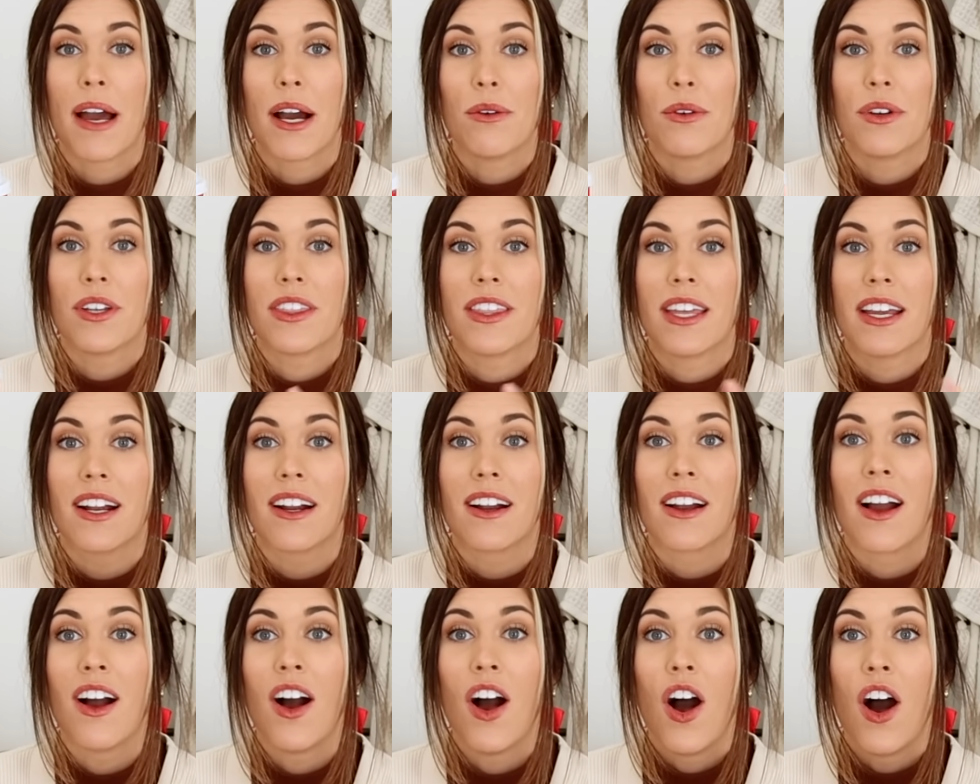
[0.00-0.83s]
out with
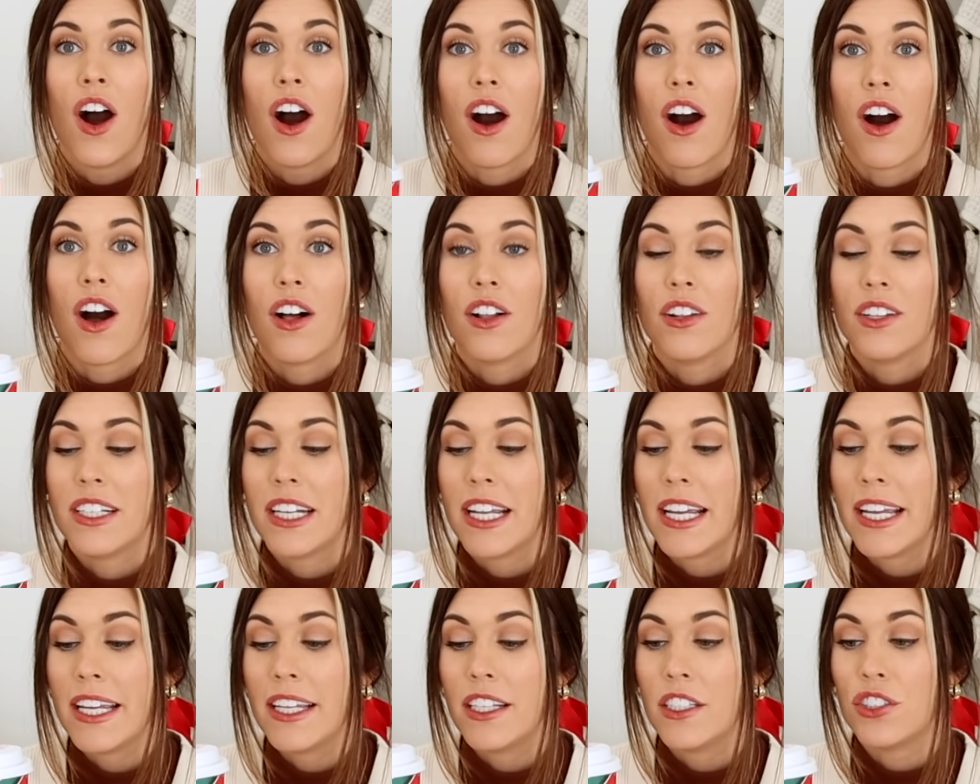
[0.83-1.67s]
their
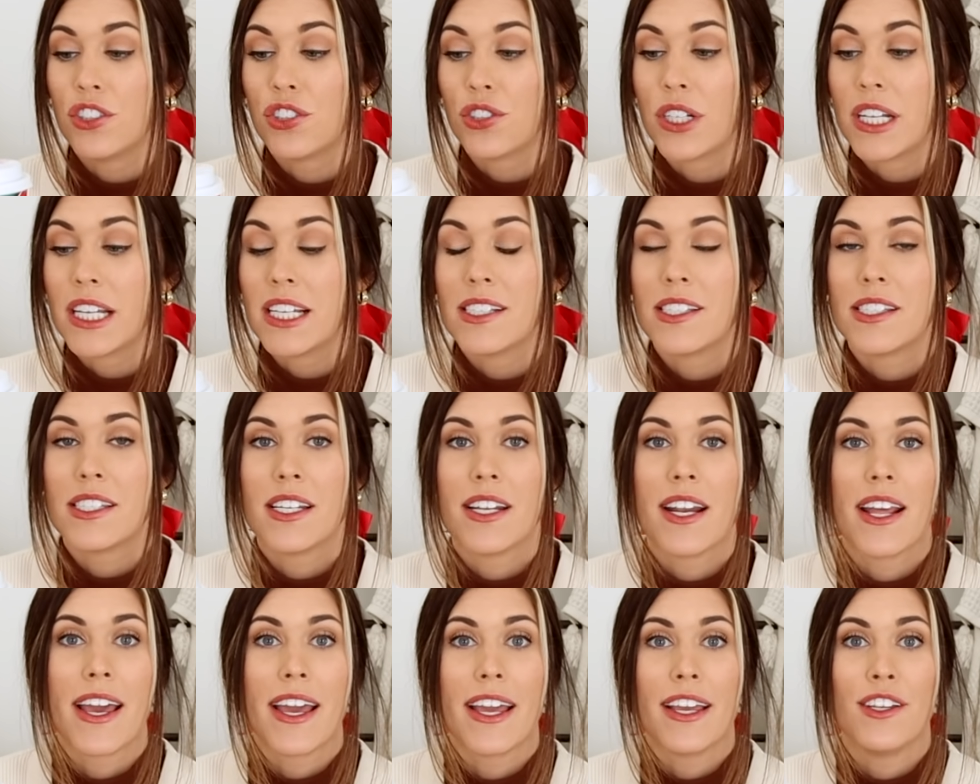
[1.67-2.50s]
holiday drinks
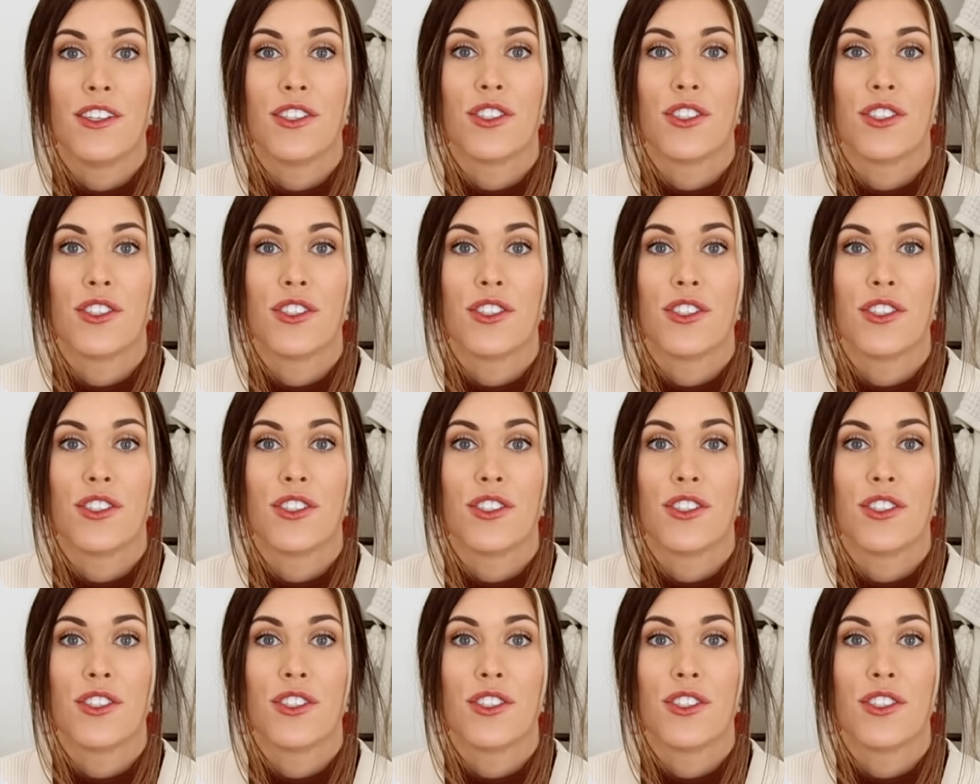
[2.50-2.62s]
today.